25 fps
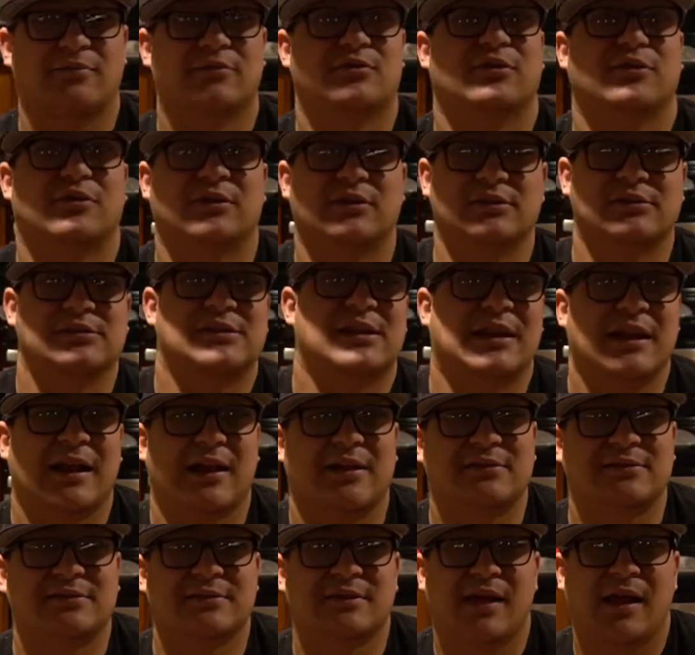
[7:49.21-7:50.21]
So let's get
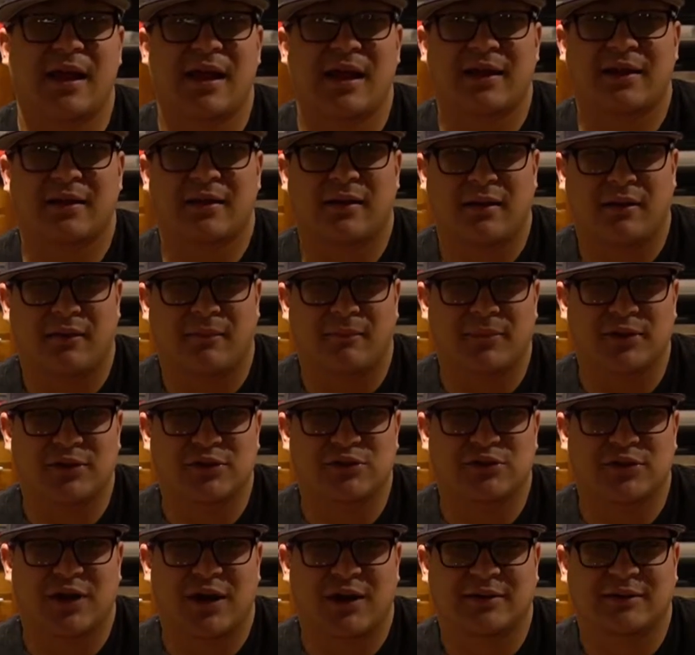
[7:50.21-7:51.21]
outside and I'll
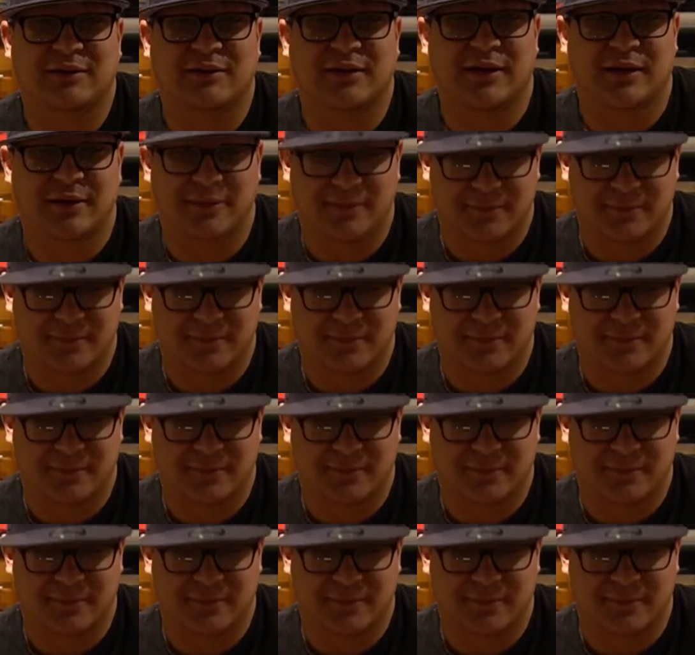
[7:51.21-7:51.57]
meet you out there.